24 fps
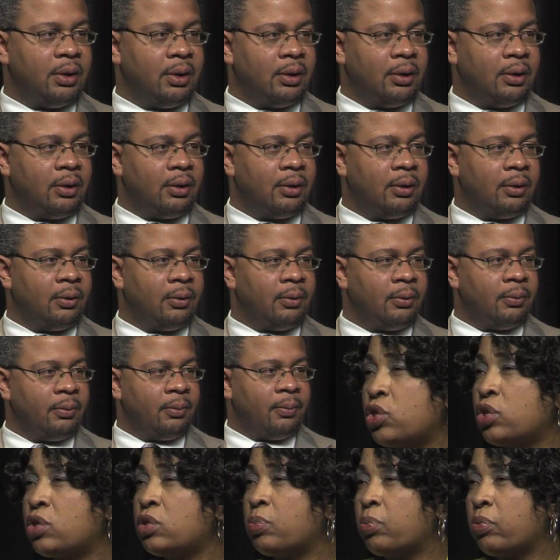Okay, now you
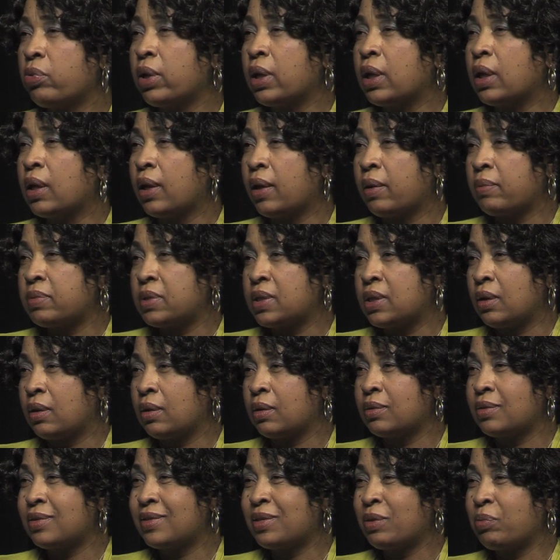mentioned preeclampsia,
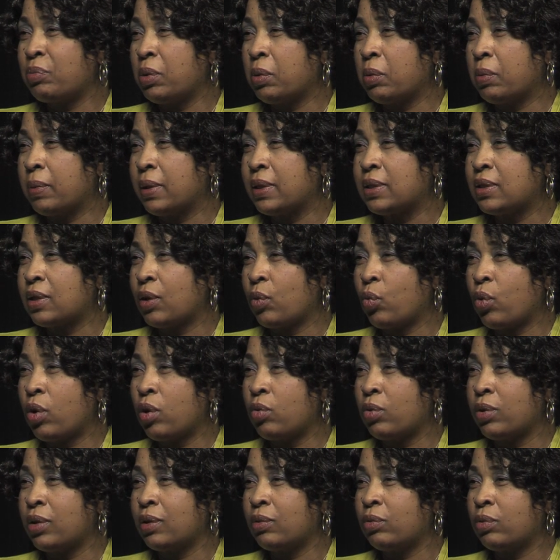and some people may say,
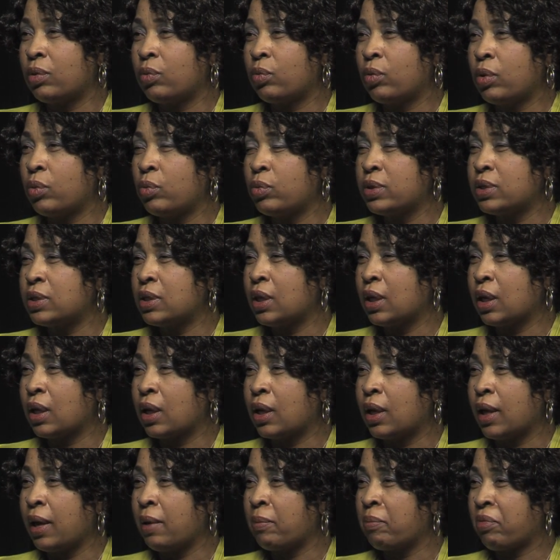whoa, wait, what was the
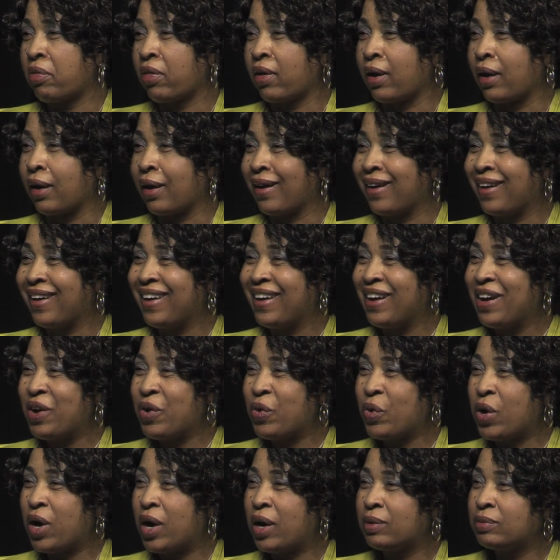clamp thing?
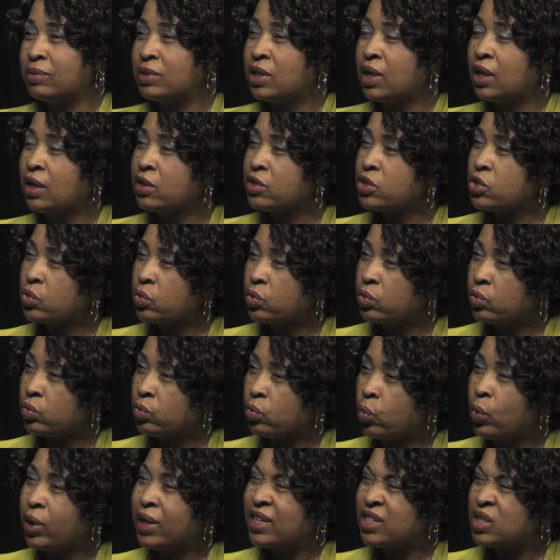Tell us,
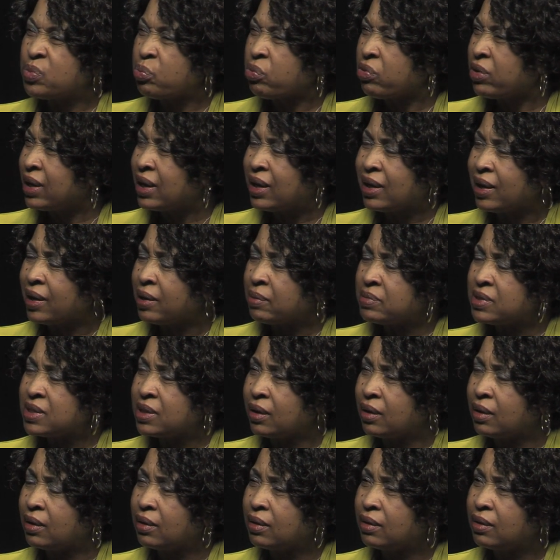what is
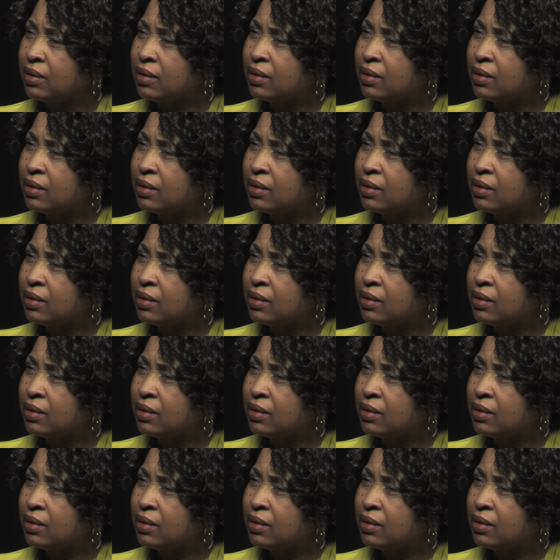preeclampsia?